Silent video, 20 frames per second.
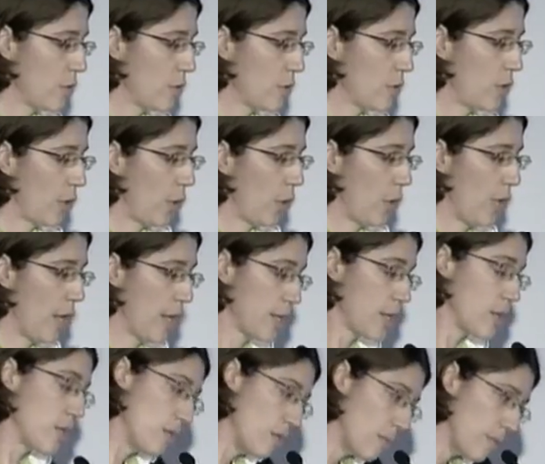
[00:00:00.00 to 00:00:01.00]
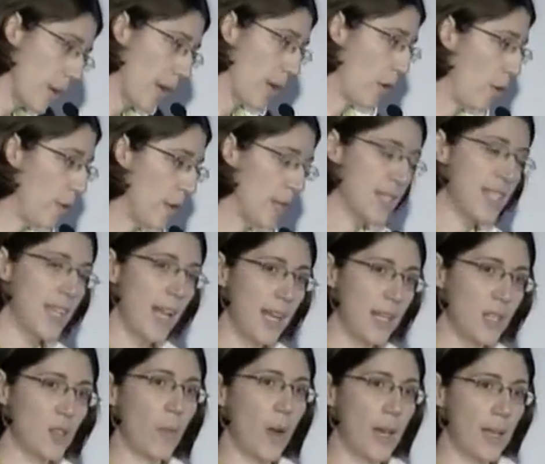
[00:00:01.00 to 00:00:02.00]
So yes, another
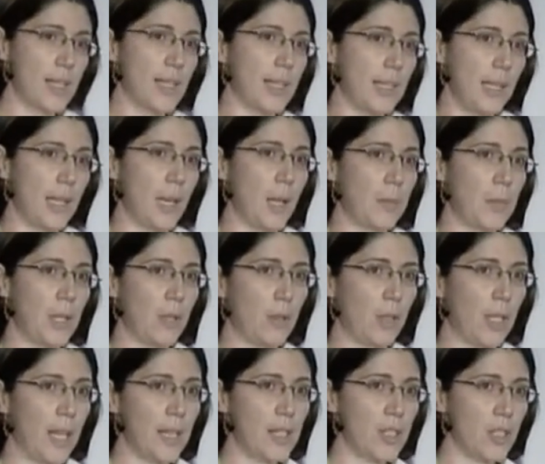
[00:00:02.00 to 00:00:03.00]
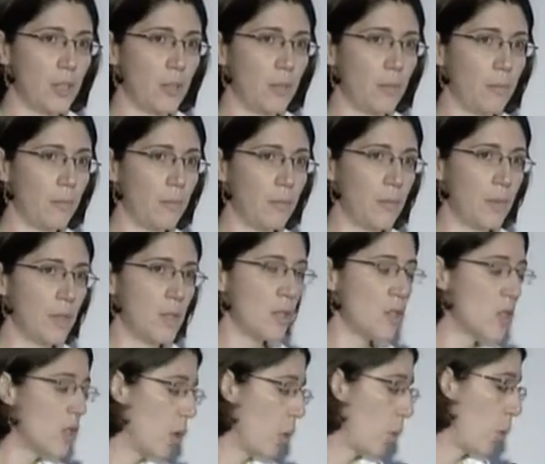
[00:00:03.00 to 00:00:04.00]
challenge was setting up the connection.
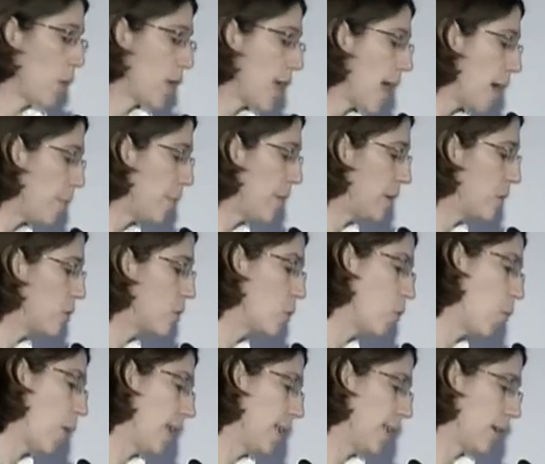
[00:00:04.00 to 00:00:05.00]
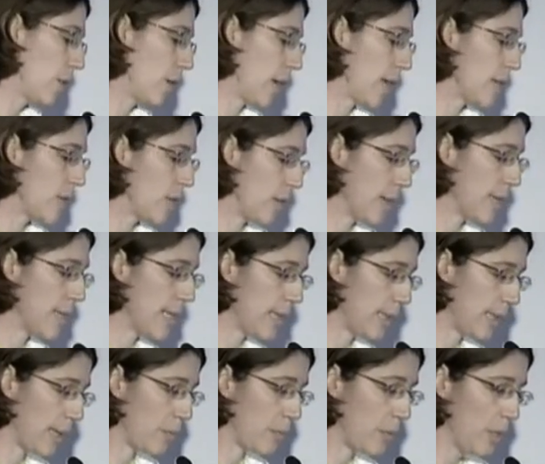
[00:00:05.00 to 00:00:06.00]
So what happens when the connection is
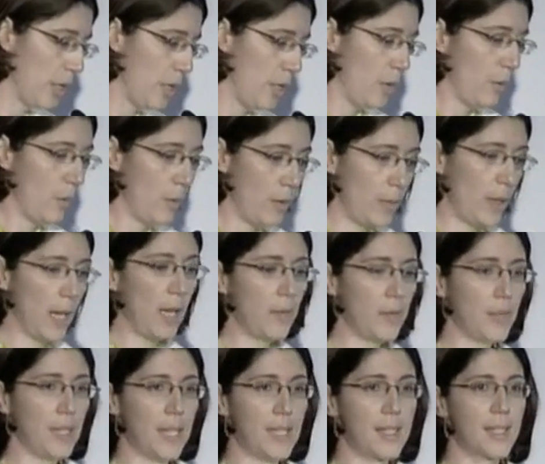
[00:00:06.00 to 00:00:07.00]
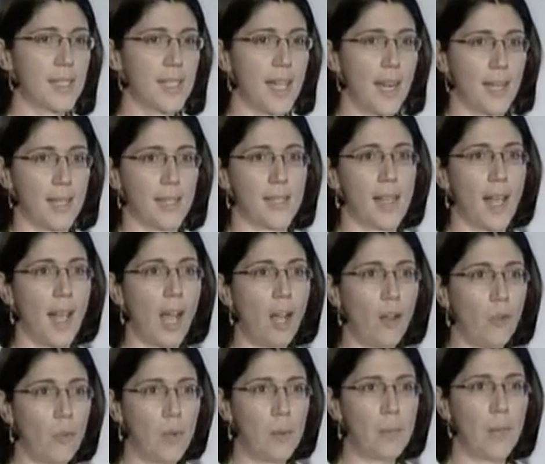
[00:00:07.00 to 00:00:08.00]
set up? Well, we have the next challenge,
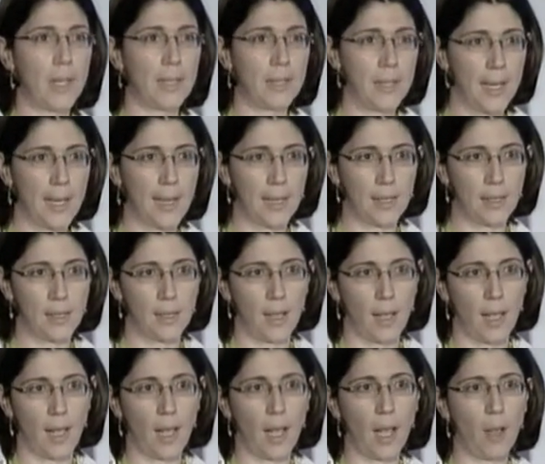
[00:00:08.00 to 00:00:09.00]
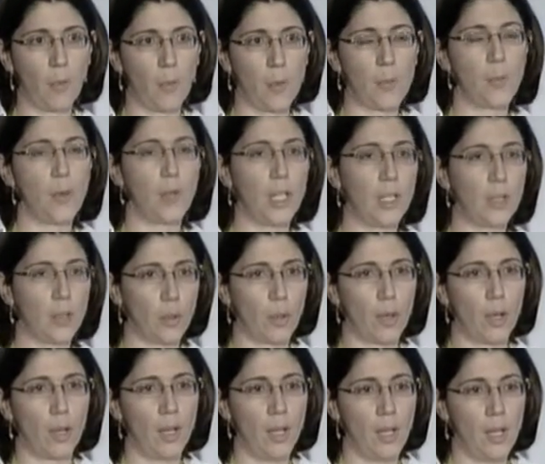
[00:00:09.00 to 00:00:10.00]
how we maintain and how we
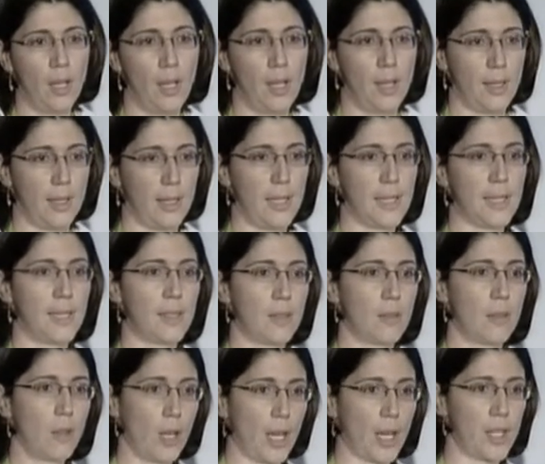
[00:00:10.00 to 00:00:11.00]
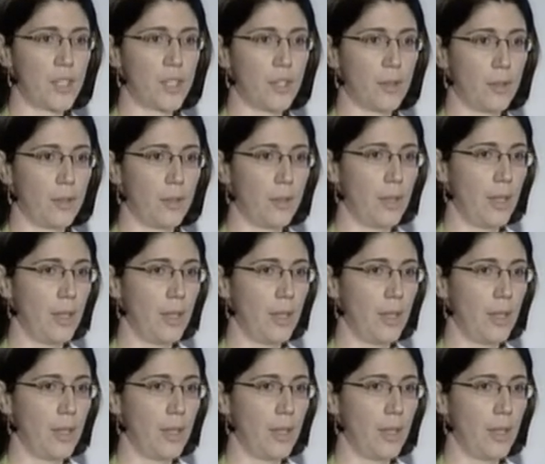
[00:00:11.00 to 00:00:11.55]
monitor this connection.